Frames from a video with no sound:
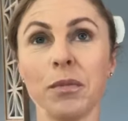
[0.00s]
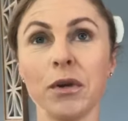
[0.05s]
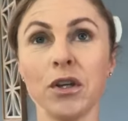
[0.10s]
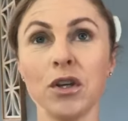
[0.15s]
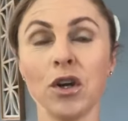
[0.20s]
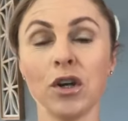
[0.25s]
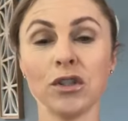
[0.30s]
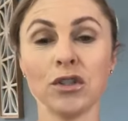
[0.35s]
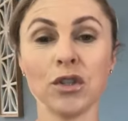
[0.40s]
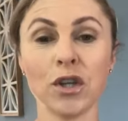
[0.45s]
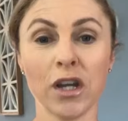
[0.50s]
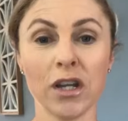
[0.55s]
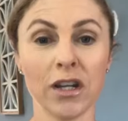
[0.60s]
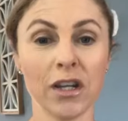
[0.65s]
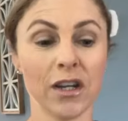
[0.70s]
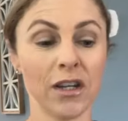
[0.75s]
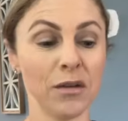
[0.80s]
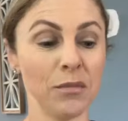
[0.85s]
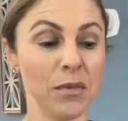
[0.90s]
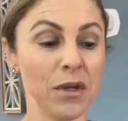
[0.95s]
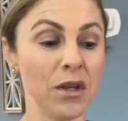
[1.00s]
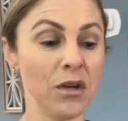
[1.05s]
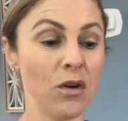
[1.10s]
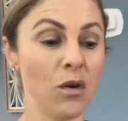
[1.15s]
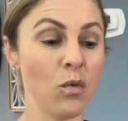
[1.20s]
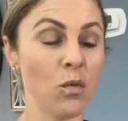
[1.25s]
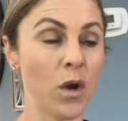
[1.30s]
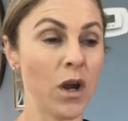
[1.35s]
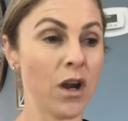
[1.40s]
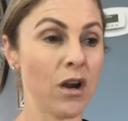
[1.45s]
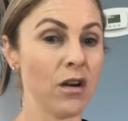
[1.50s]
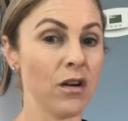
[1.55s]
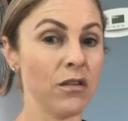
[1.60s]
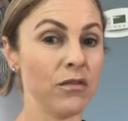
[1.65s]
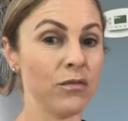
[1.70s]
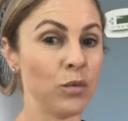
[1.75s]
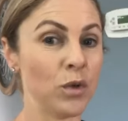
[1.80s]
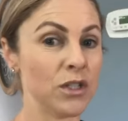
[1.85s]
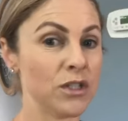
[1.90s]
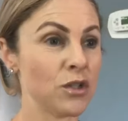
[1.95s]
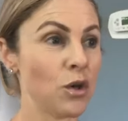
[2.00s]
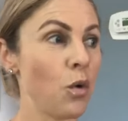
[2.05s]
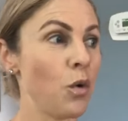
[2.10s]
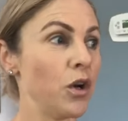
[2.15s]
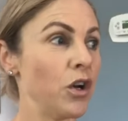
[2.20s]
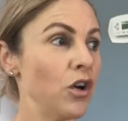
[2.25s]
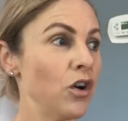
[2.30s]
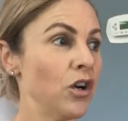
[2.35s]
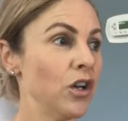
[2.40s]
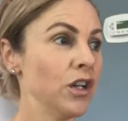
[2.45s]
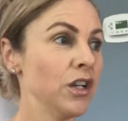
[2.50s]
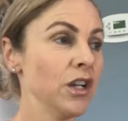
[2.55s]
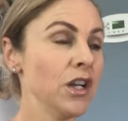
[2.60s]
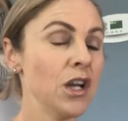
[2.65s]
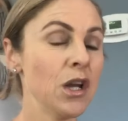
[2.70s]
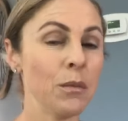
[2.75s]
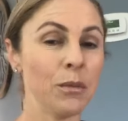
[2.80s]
but you also gotta kind of be aware of what's going on.